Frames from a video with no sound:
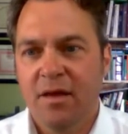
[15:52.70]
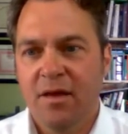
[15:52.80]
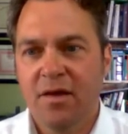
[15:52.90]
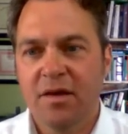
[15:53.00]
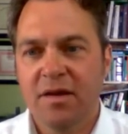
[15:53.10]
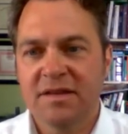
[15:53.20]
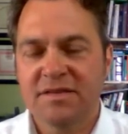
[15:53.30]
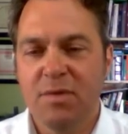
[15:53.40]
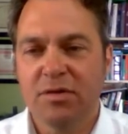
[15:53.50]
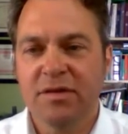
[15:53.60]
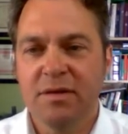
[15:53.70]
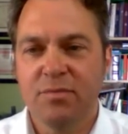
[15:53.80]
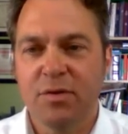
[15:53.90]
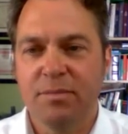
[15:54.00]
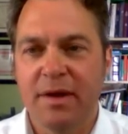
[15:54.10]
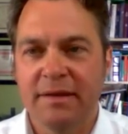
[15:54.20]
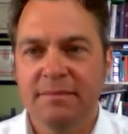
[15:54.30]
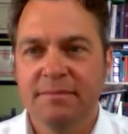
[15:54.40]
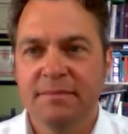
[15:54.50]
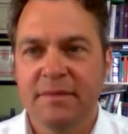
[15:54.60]
You can go to this multi-input
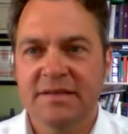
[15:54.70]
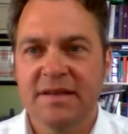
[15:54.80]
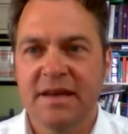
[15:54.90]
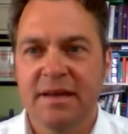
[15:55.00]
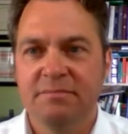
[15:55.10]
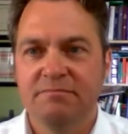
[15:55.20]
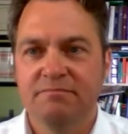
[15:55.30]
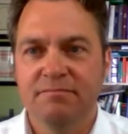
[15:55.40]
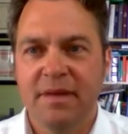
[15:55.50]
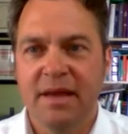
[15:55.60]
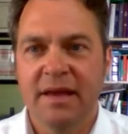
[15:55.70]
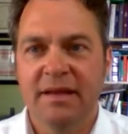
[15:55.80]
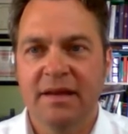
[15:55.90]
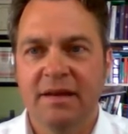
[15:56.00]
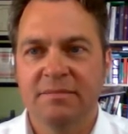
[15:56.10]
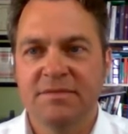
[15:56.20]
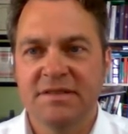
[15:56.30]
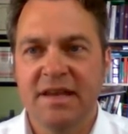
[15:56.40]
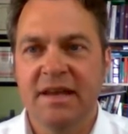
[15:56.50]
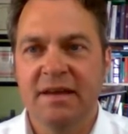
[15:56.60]
button, like say, and
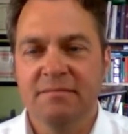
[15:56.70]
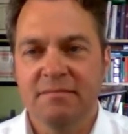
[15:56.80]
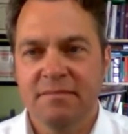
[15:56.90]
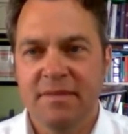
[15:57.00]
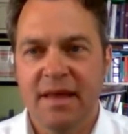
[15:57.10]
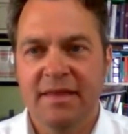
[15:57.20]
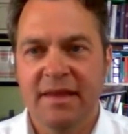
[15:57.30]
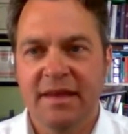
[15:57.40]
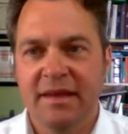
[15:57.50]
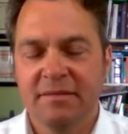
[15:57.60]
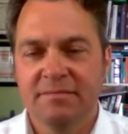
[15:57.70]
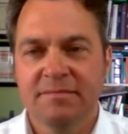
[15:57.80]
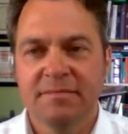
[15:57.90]
see that the